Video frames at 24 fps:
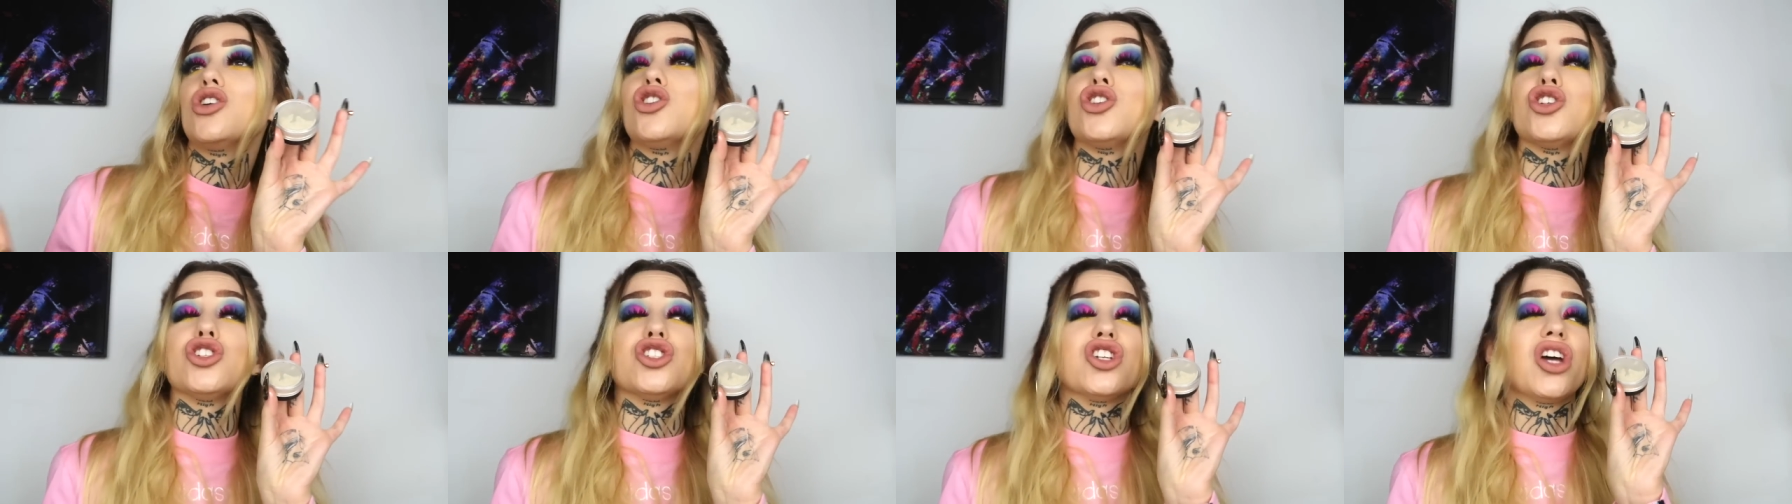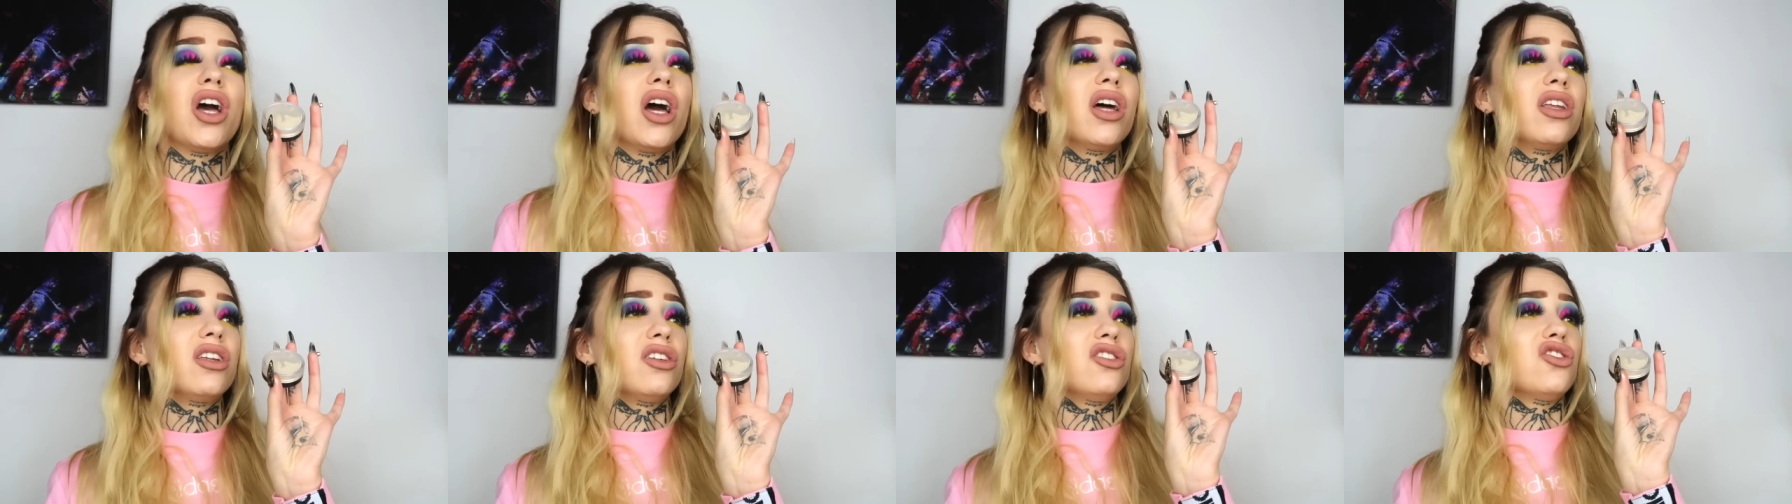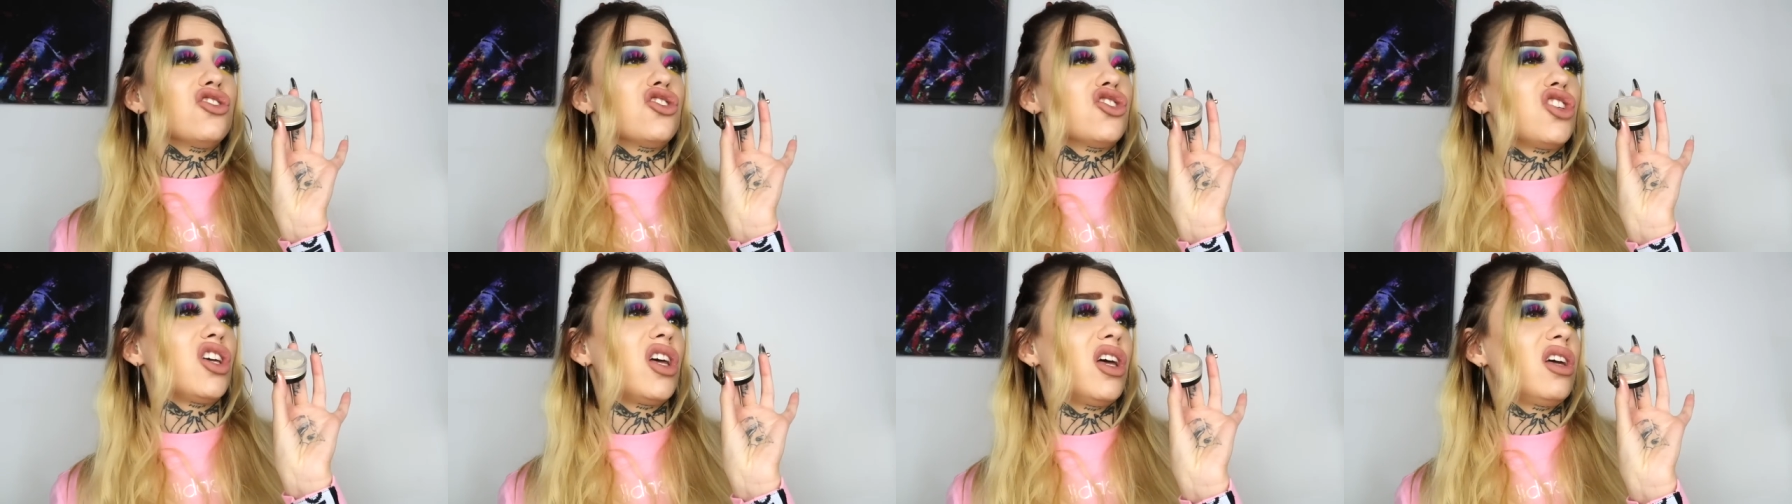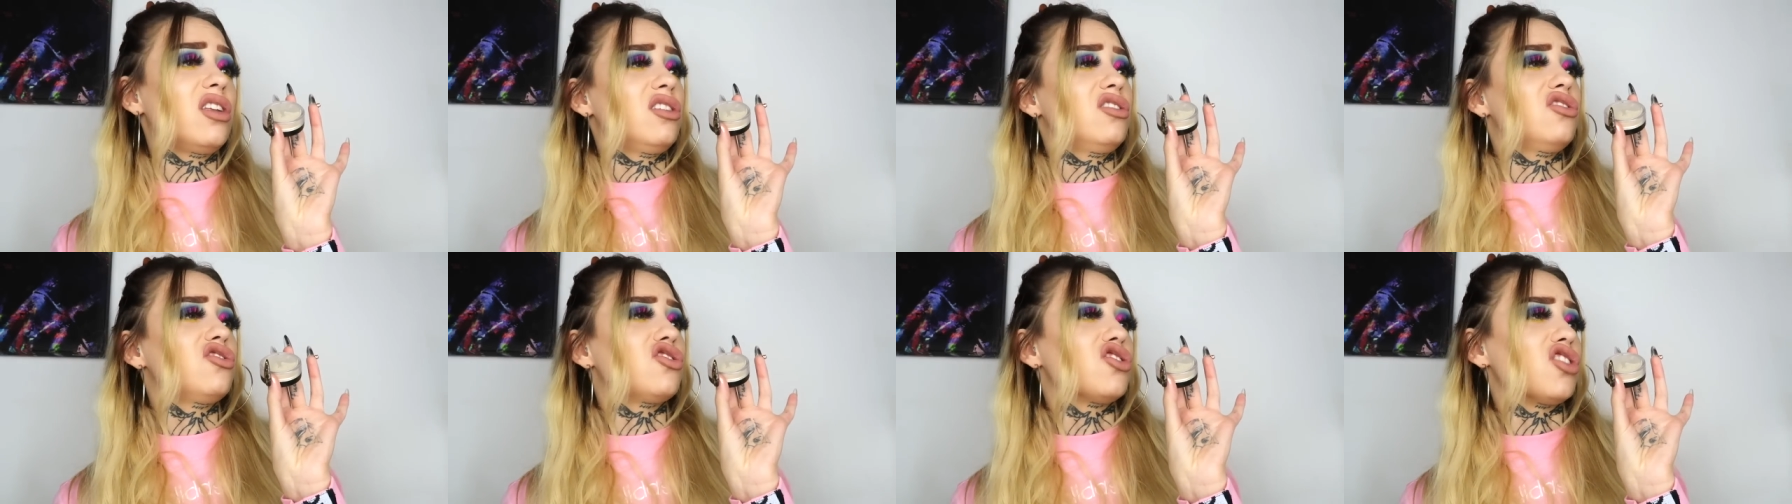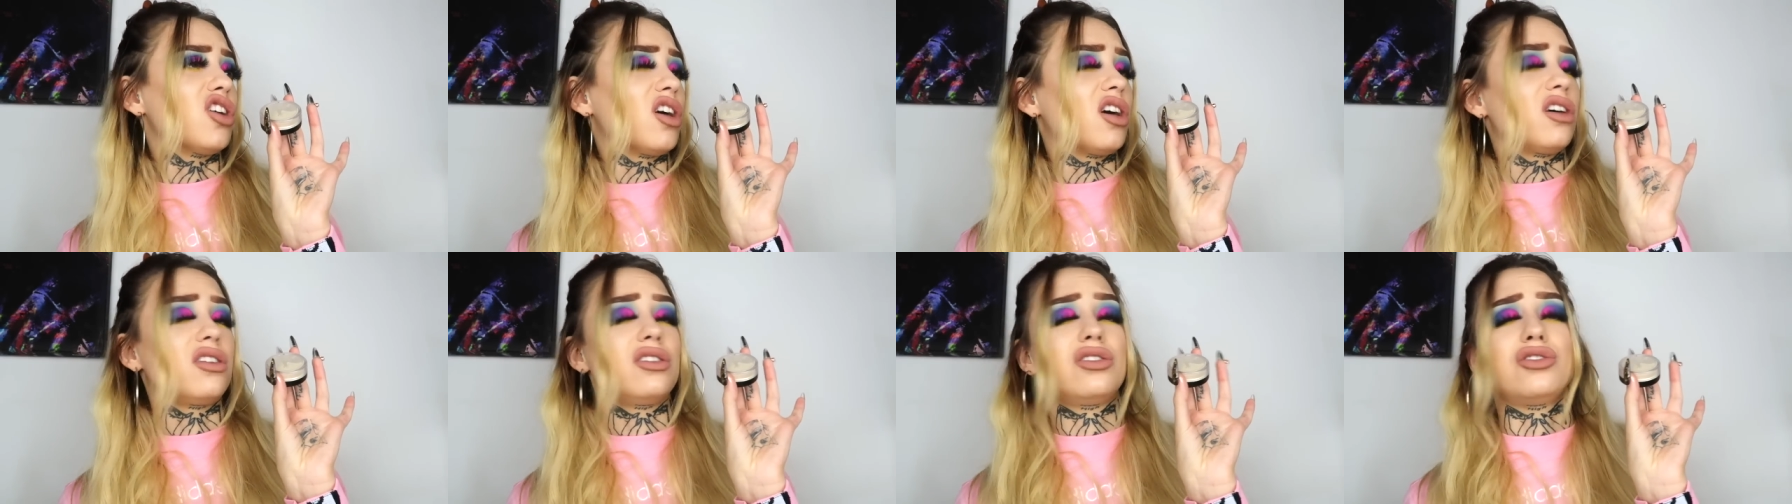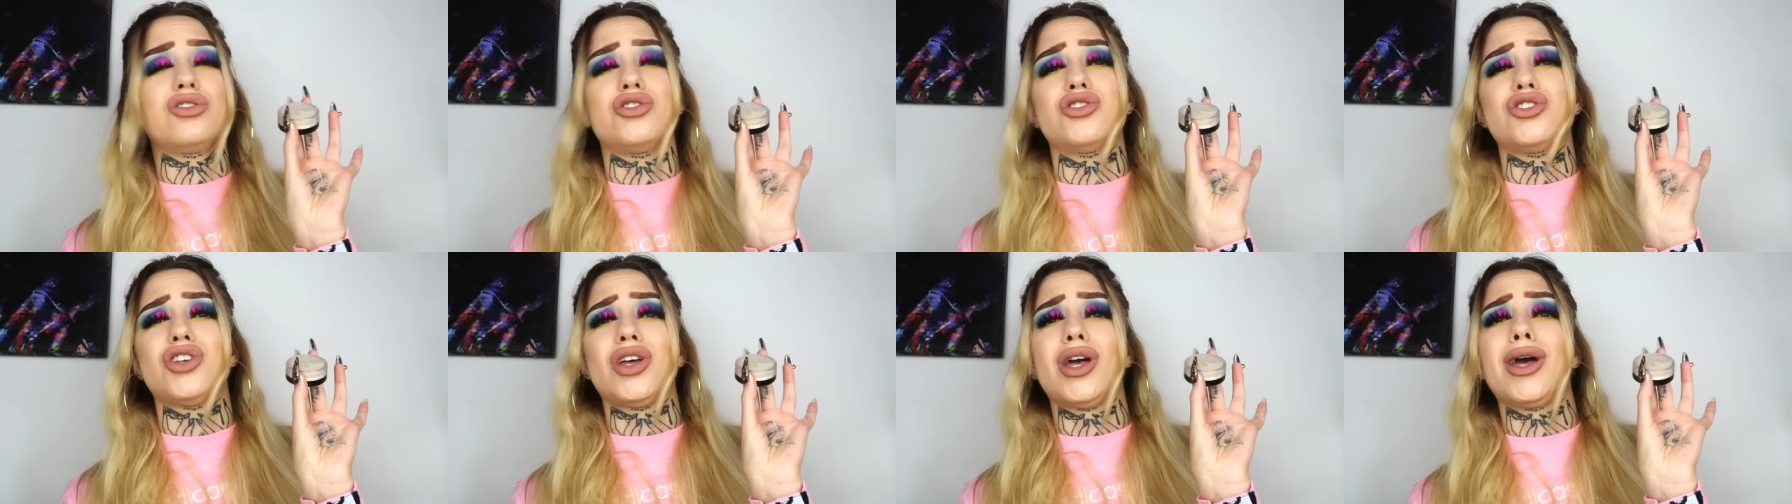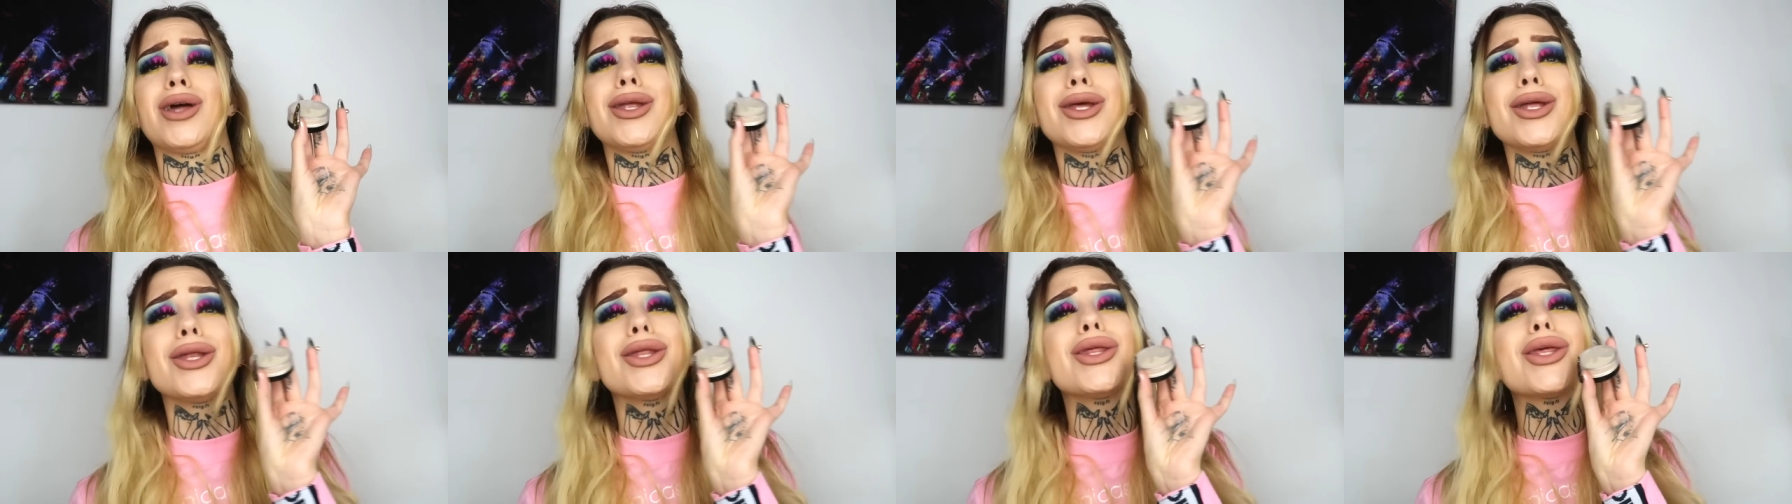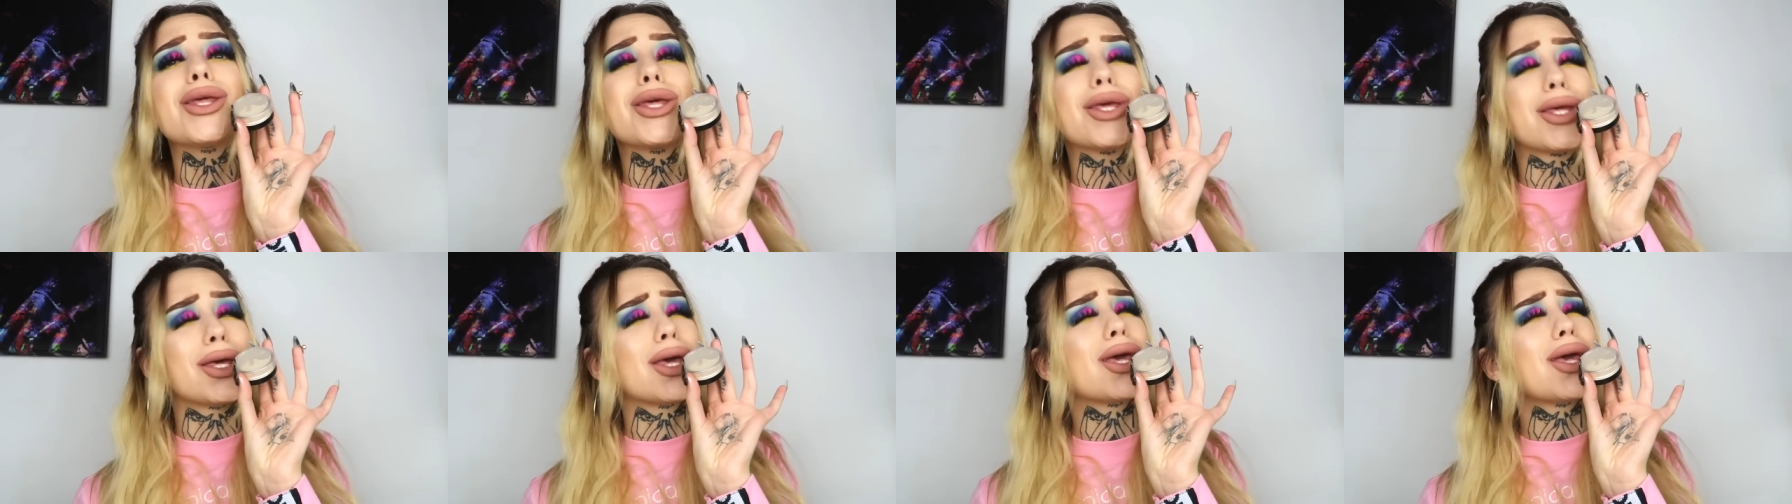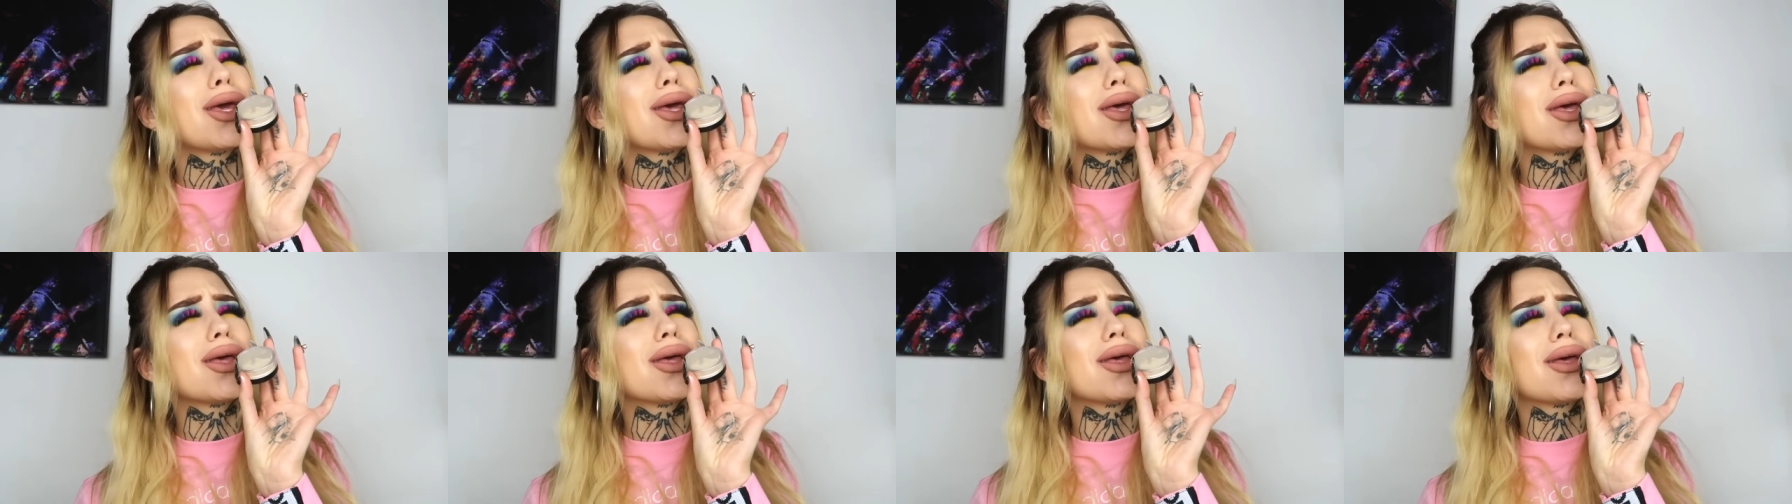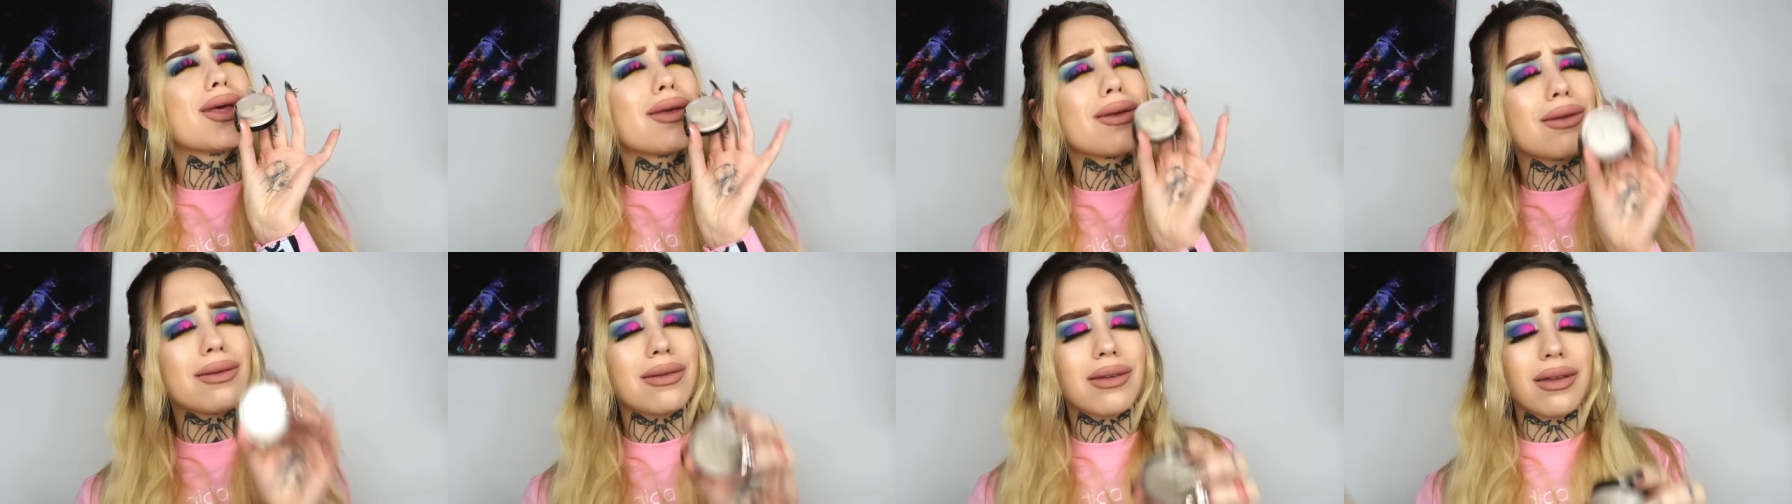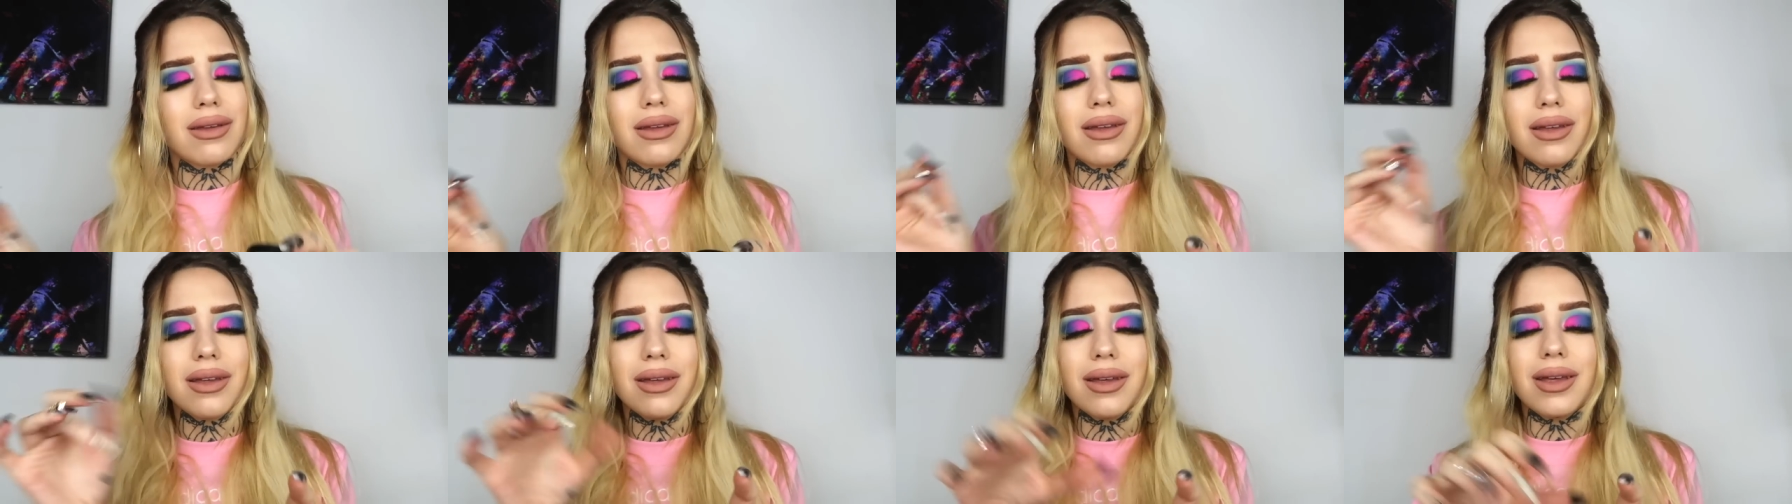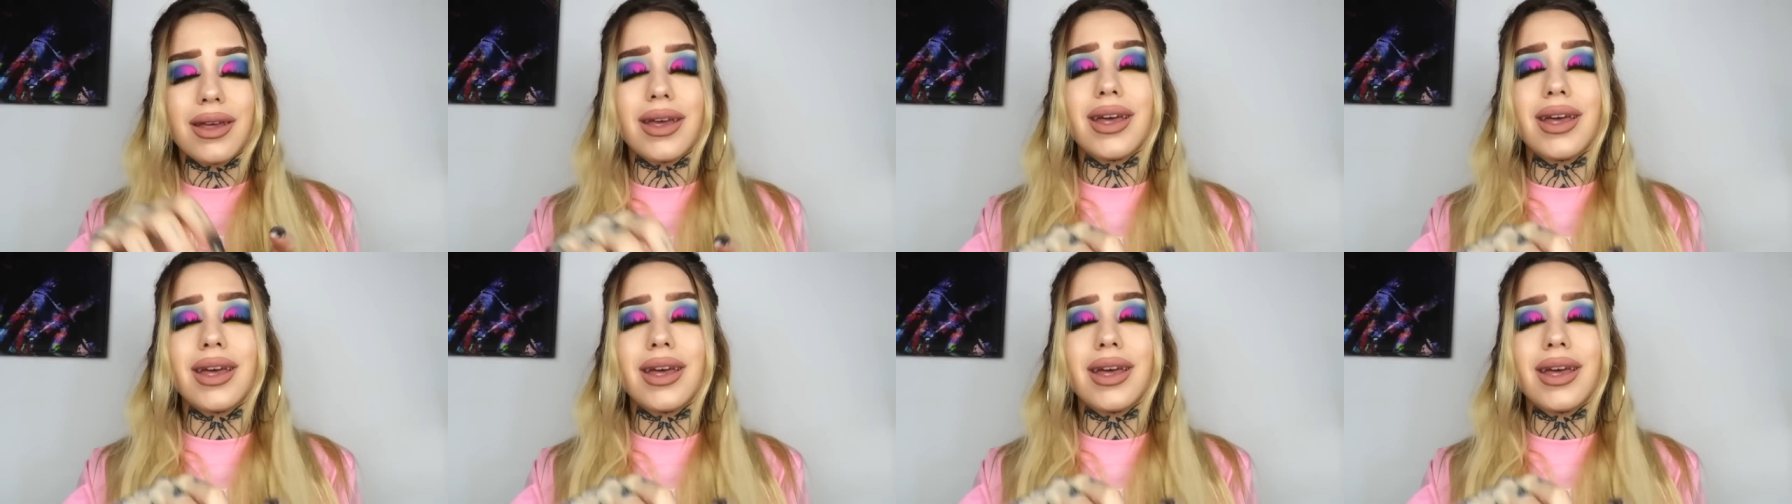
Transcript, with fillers: Shannon, Shannon, Shannon, Shannon. Yeah.